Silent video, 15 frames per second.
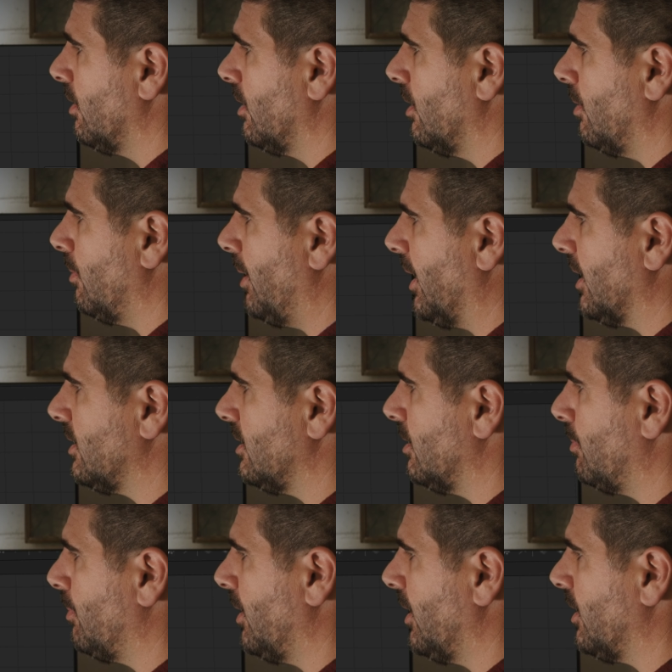go back to the
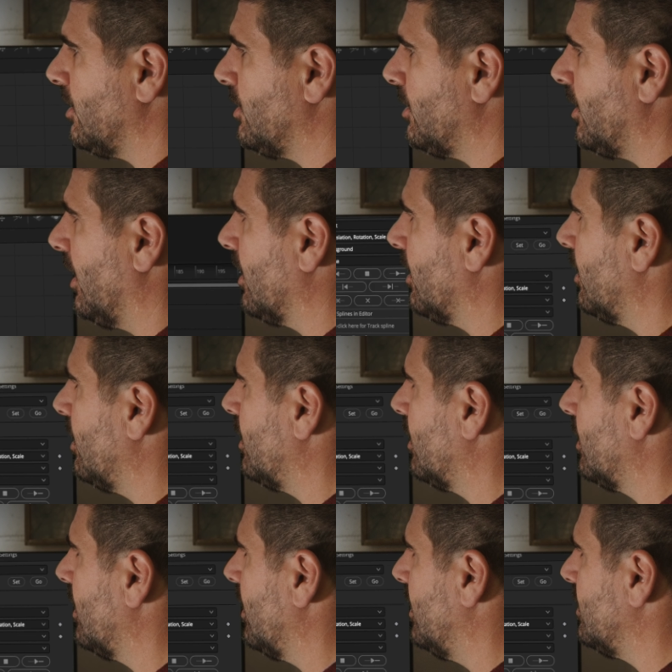planar tracker
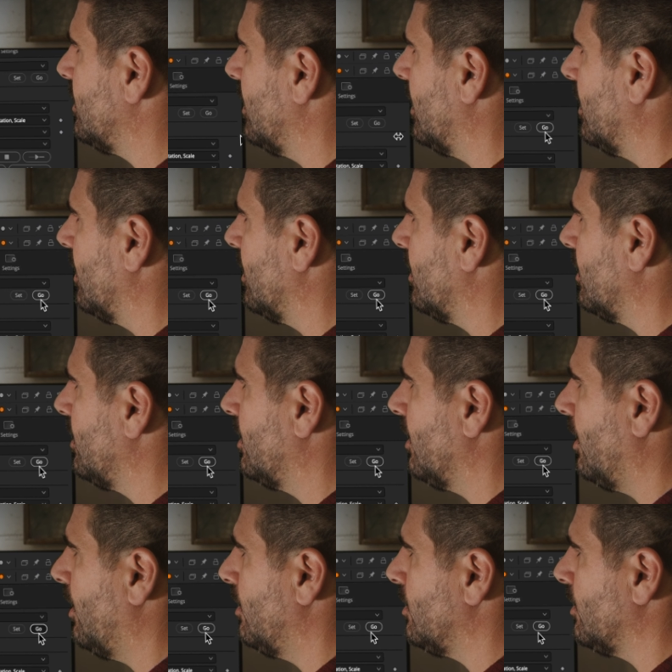and tell it go.